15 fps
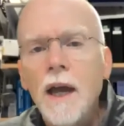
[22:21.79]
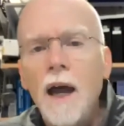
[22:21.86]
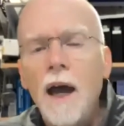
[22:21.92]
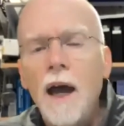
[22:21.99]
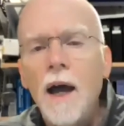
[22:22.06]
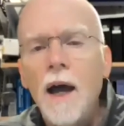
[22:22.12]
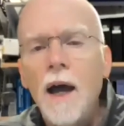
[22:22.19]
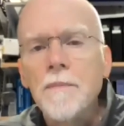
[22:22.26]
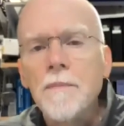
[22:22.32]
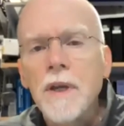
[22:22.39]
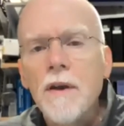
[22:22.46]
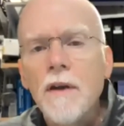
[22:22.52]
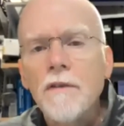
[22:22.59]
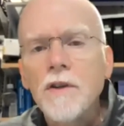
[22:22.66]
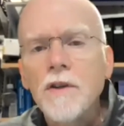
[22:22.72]

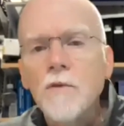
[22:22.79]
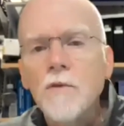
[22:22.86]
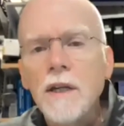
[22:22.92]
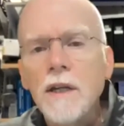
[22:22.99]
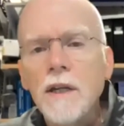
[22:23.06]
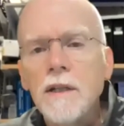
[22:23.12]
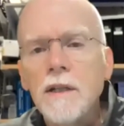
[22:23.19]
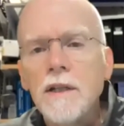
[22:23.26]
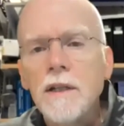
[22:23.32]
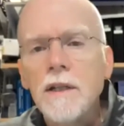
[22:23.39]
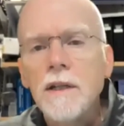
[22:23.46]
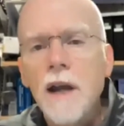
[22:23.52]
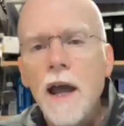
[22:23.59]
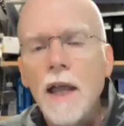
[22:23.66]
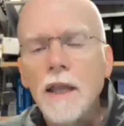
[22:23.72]
you have to wait
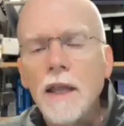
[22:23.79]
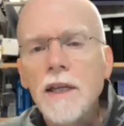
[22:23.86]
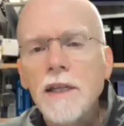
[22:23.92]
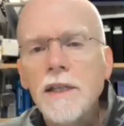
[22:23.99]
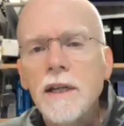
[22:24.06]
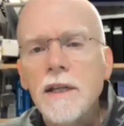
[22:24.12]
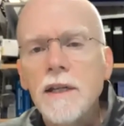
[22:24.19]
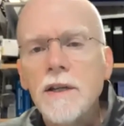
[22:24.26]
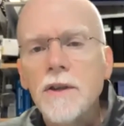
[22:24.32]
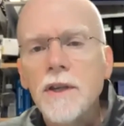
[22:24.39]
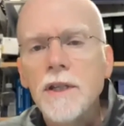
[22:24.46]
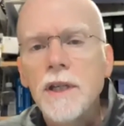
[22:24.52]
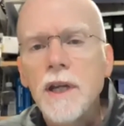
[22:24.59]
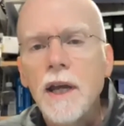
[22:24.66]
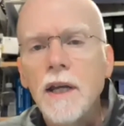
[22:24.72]
at least until the
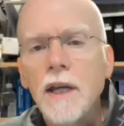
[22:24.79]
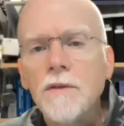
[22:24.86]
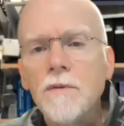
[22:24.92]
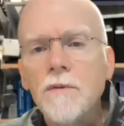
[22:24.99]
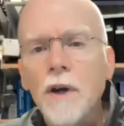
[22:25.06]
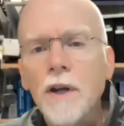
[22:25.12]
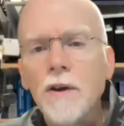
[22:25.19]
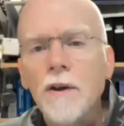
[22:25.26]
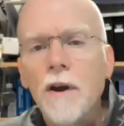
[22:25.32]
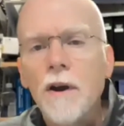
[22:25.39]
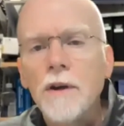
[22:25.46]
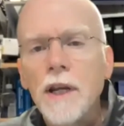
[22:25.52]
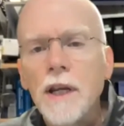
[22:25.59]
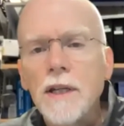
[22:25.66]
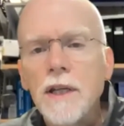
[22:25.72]
stage where you're
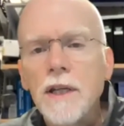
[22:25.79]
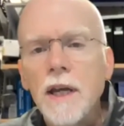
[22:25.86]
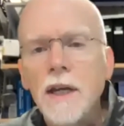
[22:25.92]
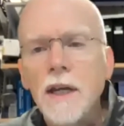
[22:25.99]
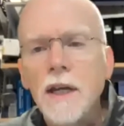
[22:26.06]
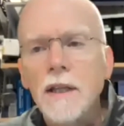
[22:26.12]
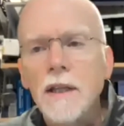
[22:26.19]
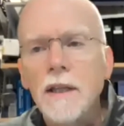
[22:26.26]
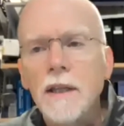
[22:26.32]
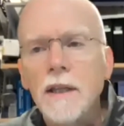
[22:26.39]
already taking